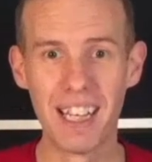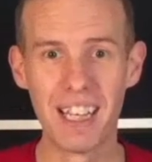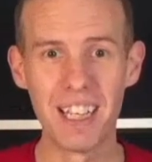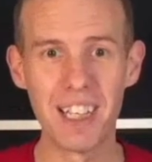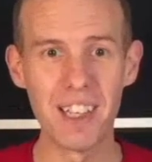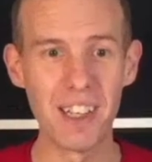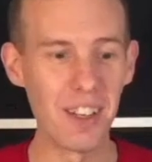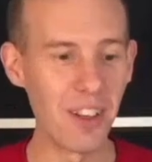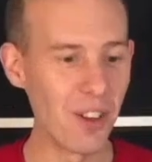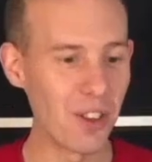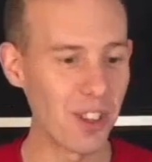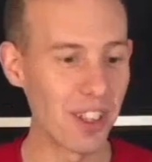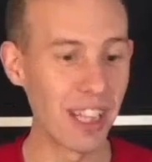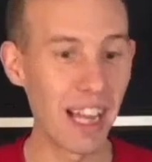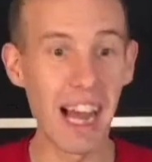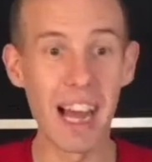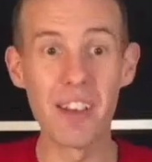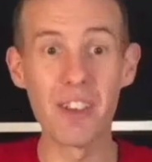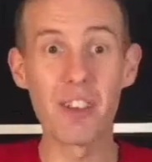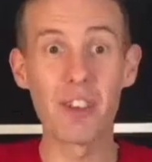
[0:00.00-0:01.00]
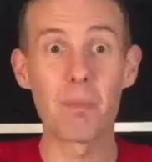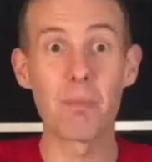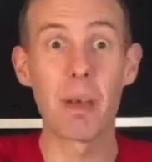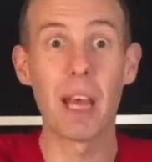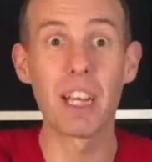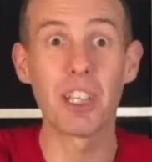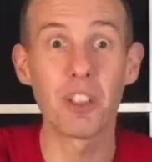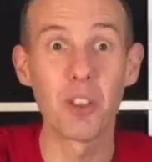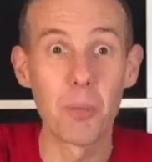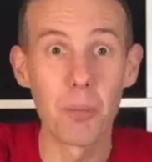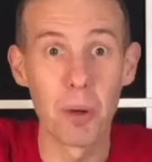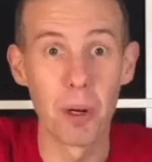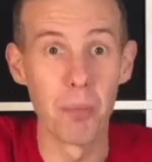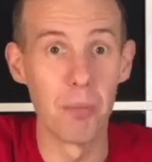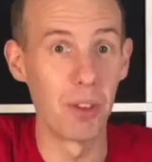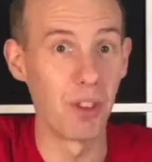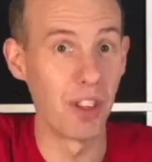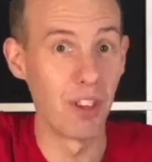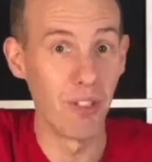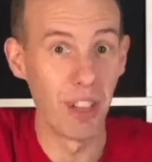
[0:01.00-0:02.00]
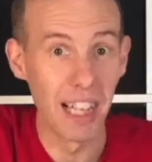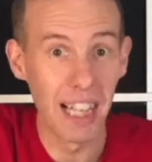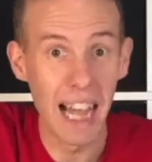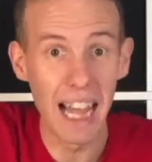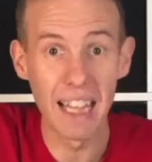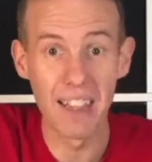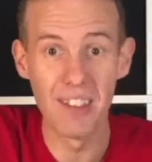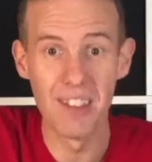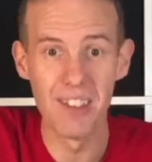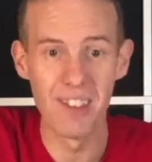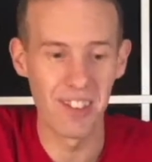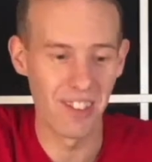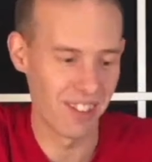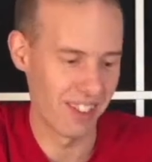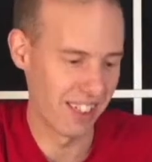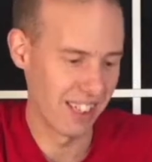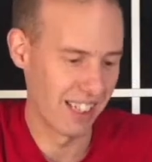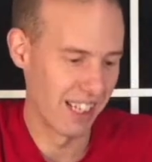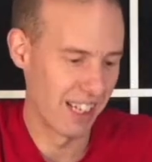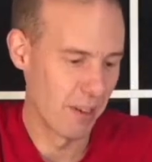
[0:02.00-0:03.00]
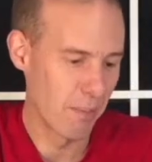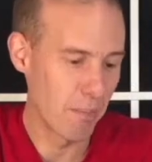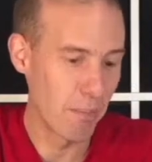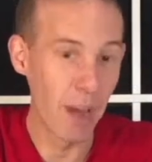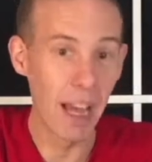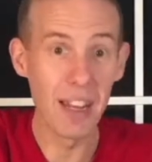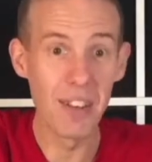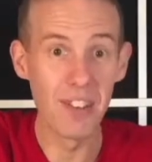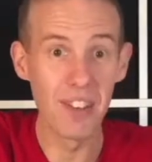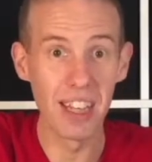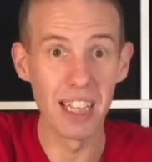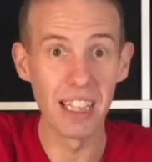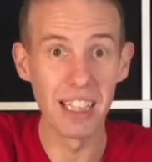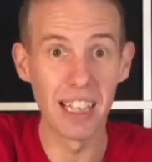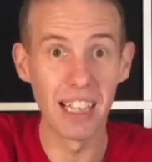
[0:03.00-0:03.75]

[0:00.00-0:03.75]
using that special property of a lens bending the